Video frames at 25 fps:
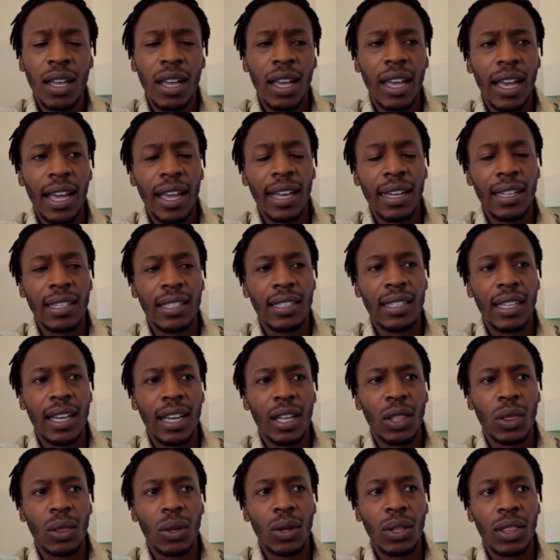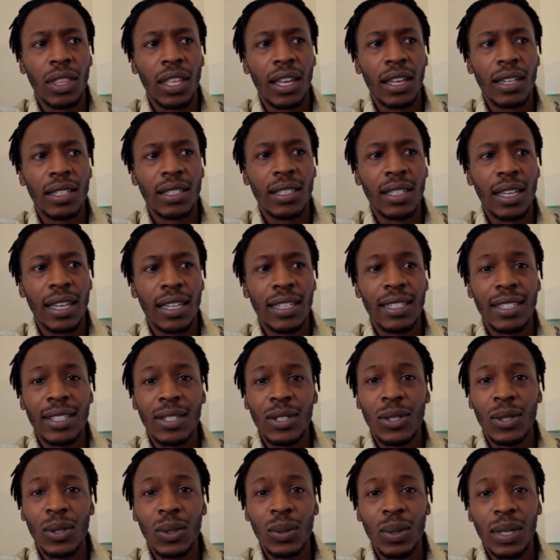and I thought that I
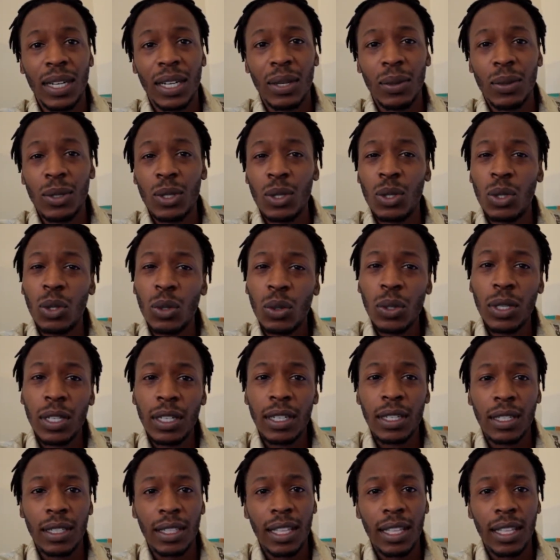didn't know what I was doing,